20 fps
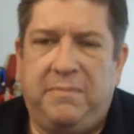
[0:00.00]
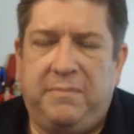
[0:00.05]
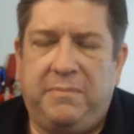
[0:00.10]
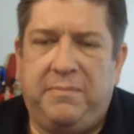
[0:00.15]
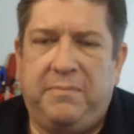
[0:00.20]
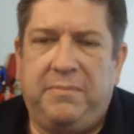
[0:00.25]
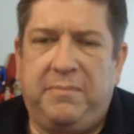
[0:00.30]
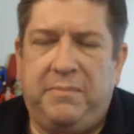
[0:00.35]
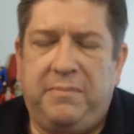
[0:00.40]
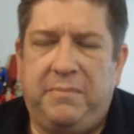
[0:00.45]

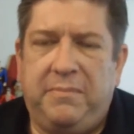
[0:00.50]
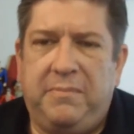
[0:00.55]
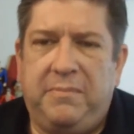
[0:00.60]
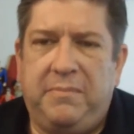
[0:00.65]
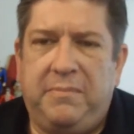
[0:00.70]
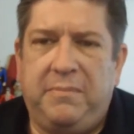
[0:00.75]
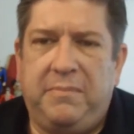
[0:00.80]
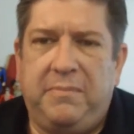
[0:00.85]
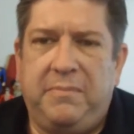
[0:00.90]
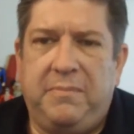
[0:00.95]

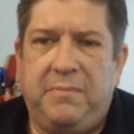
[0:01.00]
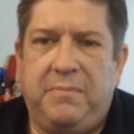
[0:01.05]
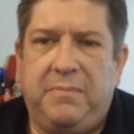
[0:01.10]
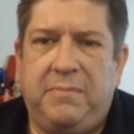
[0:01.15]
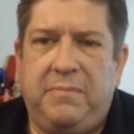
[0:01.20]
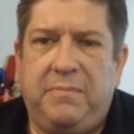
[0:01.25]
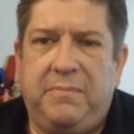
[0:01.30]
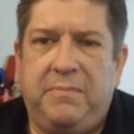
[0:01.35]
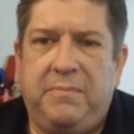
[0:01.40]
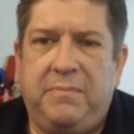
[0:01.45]

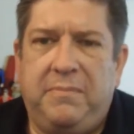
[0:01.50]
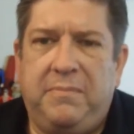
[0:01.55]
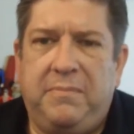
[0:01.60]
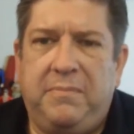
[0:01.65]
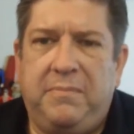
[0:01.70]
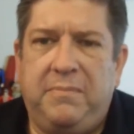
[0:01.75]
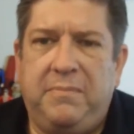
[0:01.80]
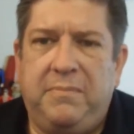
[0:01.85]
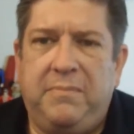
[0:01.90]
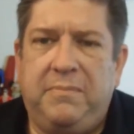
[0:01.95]

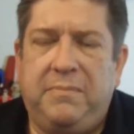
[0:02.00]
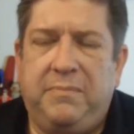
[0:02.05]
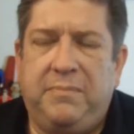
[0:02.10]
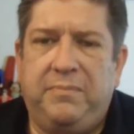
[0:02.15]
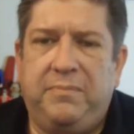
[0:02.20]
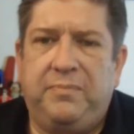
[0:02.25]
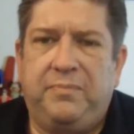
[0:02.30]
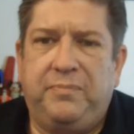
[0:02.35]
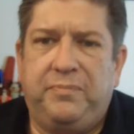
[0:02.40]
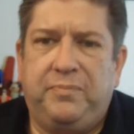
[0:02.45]

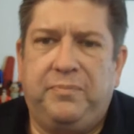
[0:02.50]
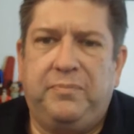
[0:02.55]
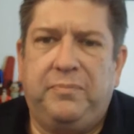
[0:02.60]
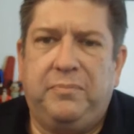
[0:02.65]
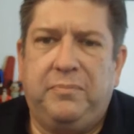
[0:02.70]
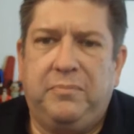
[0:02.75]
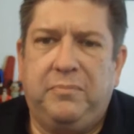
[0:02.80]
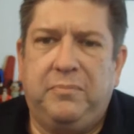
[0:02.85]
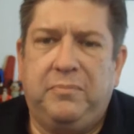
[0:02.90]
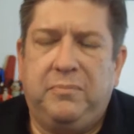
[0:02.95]

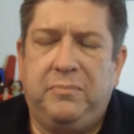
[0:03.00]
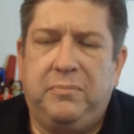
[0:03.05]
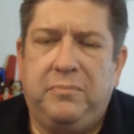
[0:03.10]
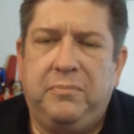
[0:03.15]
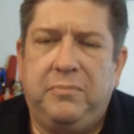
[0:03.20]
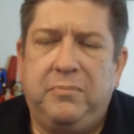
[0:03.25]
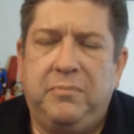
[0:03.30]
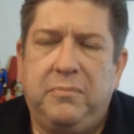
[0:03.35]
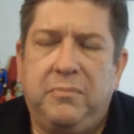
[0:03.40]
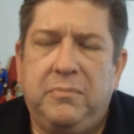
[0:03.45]

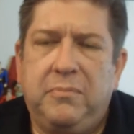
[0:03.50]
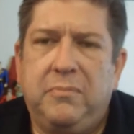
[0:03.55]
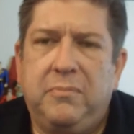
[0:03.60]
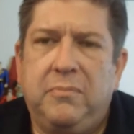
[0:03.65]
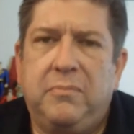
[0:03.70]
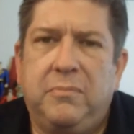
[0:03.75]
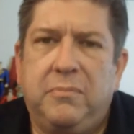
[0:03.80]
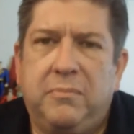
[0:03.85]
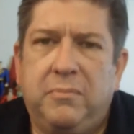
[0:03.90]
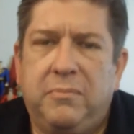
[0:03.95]

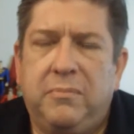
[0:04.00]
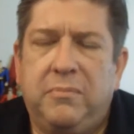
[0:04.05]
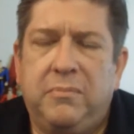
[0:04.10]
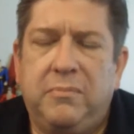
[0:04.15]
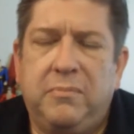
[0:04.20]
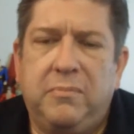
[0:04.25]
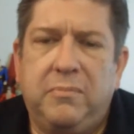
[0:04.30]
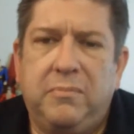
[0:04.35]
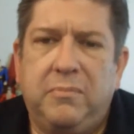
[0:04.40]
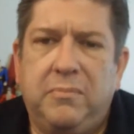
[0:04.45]

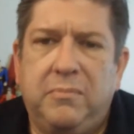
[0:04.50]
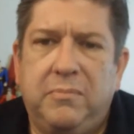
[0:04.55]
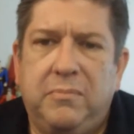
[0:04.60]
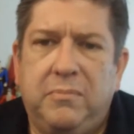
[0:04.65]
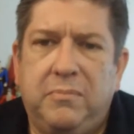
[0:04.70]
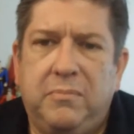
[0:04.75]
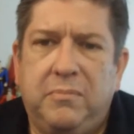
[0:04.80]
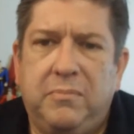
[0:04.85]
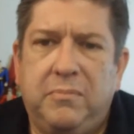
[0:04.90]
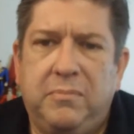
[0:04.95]

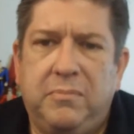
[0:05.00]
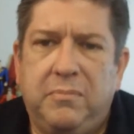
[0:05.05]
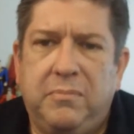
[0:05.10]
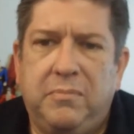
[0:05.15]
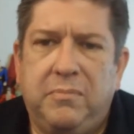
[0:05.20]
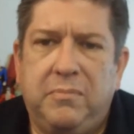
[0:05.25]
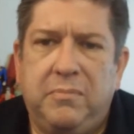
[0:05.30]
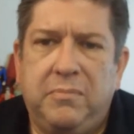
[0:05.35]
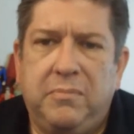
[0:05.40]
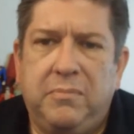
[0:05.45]

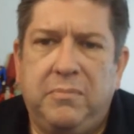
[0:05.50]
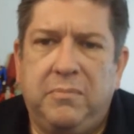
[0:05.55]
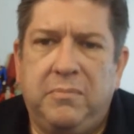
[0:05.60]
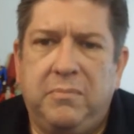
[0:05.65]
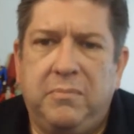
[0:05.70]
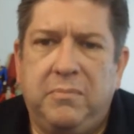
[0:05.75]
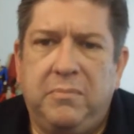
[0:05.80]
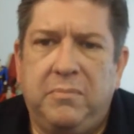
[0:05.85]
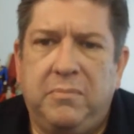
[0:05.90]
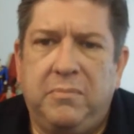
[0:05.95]

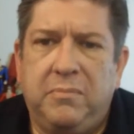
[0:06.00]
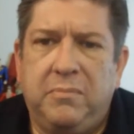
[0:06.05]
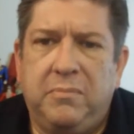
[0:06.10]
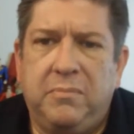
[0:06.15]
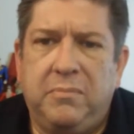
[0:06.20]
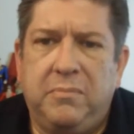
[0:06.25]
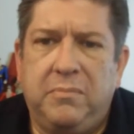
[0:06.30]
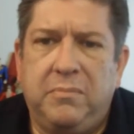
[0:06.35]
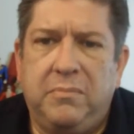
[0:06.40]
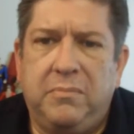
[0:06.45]

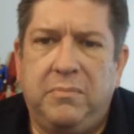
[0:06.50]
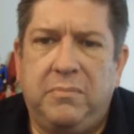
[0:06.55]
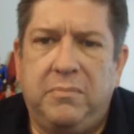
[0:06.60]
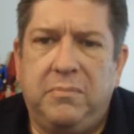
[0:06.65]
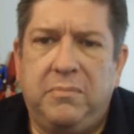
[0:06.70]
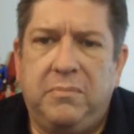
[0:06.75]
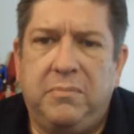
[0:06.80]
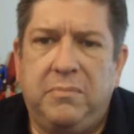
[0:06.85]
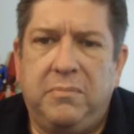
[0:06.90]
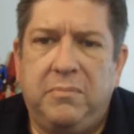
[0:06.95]

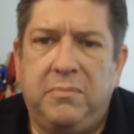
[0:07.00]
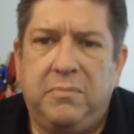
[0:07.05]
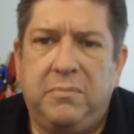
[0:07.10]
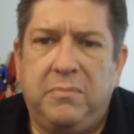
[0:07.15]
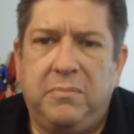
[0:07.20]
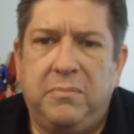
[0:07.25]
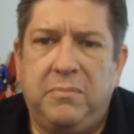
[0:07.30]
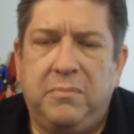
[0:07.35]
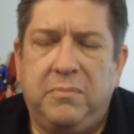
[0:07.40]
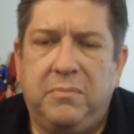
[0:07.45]

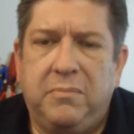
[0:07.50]
(not speaking)